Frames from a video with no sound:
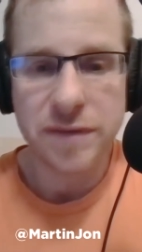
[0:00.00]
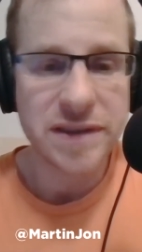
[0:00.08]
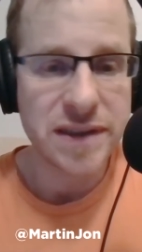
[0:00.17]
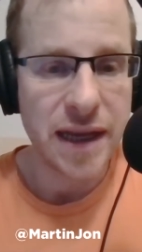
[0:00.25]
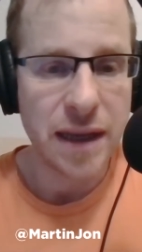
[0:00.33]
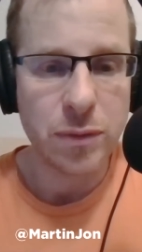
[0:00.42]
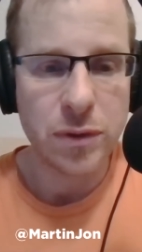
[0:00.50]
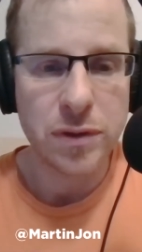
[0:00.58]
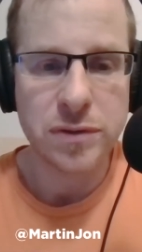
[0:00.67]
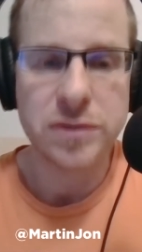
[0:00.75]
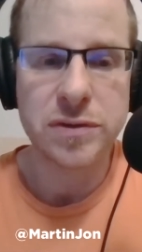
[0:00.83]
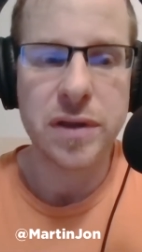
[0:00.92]
of his
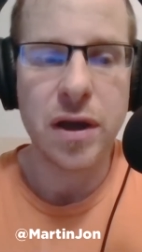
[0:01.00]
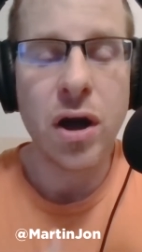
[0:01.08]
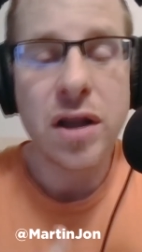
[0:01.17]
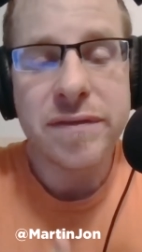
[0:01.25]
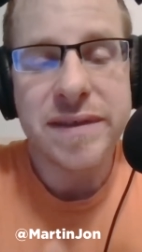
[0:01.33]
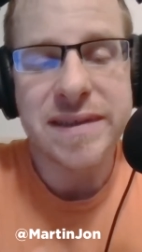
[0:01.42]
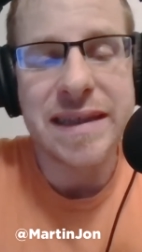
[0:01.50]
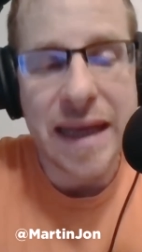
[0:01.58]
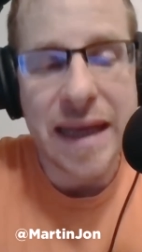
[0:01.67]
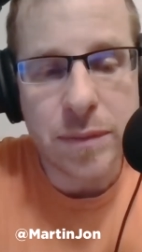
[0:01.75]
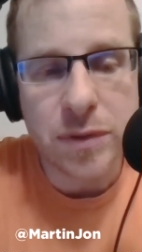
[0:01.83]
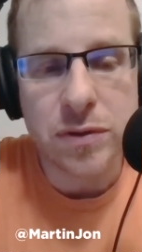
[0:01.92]
enablers
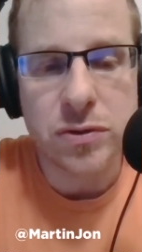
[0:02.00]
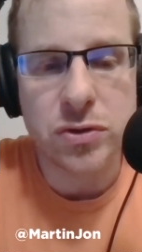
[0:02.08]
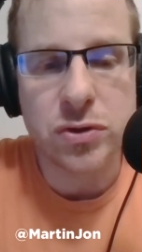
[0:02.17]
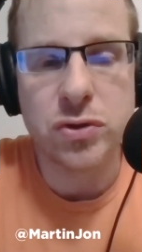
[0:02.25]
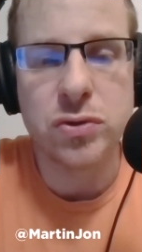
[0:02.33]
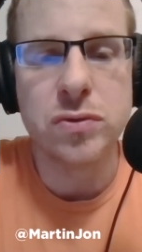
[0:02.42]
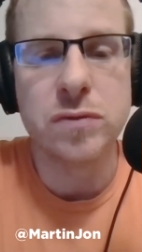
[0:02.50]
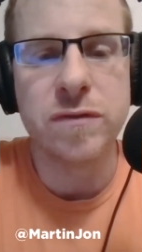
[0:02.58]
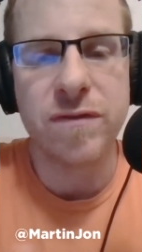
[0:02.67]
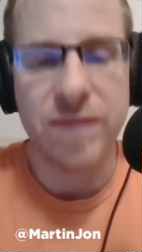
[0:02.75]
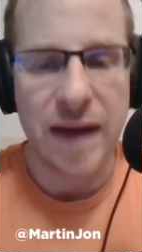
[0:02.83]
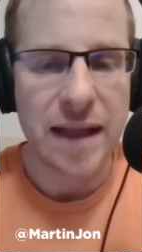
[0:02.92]
to
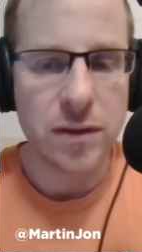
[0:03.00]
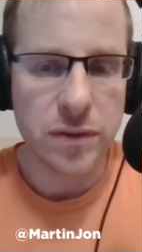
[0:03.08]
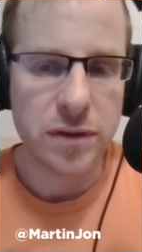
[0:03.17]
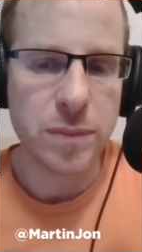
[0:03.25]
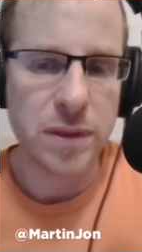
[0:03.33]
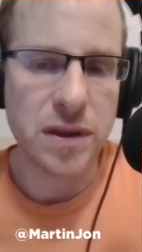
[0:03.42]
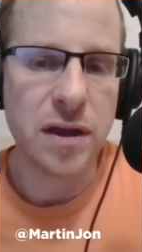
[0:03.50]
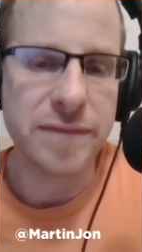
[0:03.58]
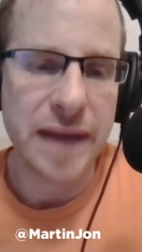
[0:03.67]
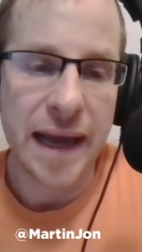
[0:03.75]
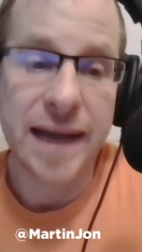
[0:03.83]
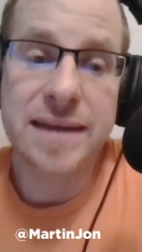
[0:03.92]
follow their
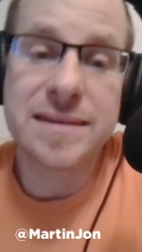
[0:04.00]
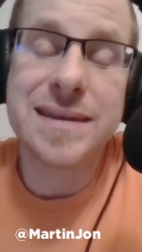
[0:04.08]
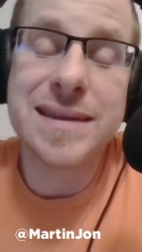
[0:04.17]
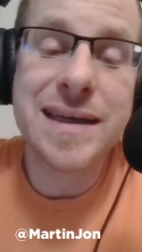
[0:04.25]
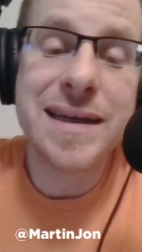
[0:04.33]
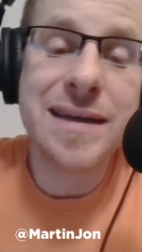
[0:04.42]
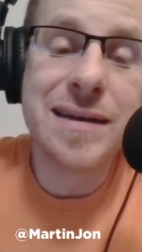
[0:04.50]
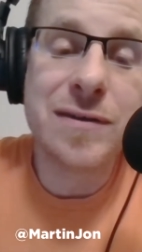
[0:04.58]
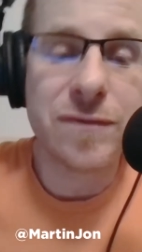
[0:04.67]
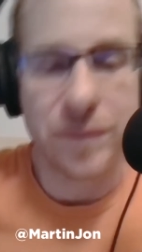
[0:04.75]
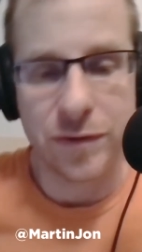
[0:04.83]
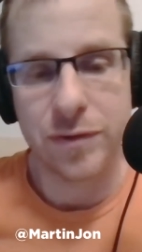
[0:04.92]
beloved addict a
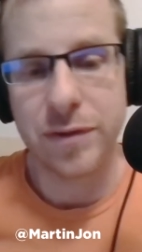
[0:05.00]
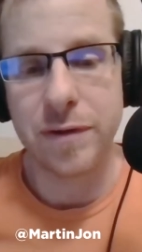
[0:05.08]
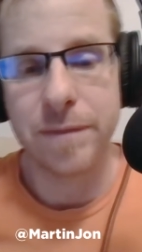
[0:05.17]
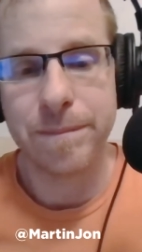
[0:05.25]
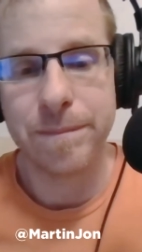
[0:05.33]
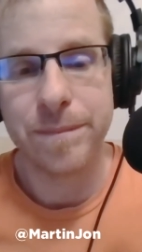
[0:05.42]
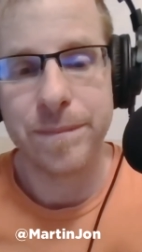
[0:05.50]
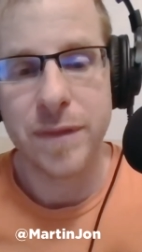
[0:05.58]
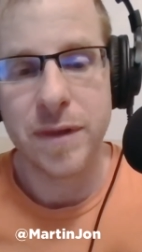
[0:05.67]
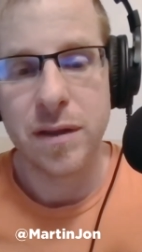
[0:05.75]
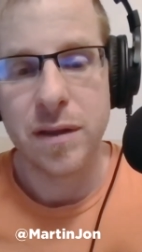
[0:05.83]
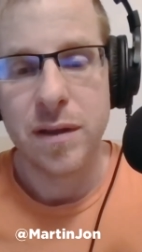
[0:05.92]
little further.
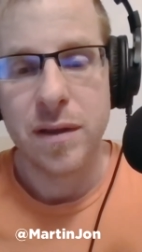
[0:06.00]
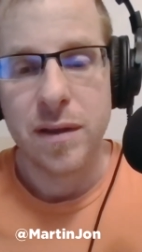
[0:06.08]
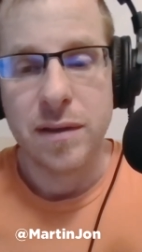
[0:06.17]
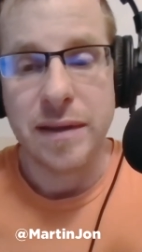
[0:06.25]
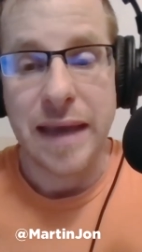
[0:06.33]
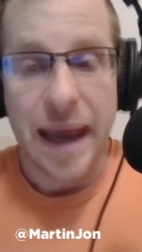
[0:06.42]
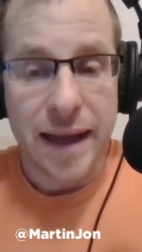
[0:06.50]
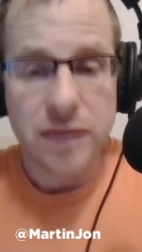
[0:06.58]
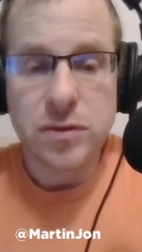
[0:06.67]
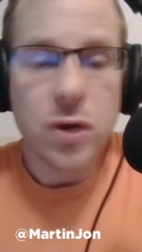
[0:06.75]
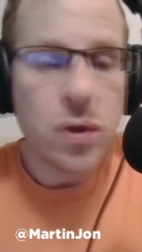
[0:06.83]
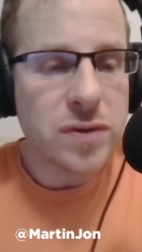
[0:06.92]
The
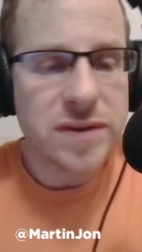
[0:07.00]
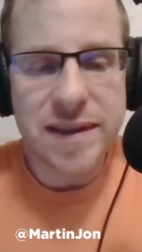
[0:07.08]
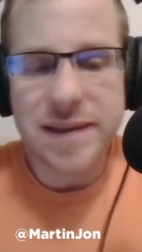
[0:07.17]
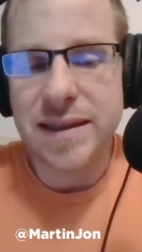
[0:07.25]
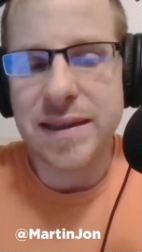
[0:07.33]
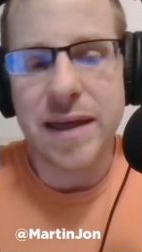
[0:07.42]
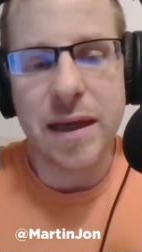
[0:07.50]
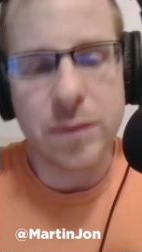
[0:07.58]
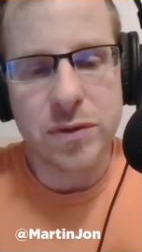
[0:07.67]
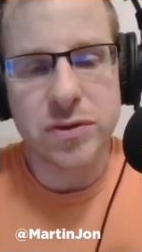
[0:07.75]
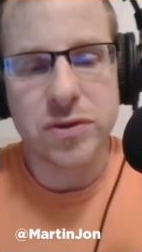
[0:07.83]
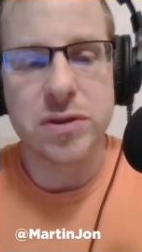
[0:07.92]
addict knows that the
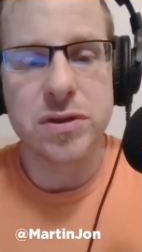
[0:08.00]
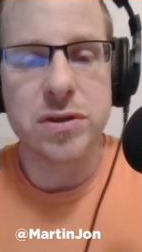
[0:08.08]
enablers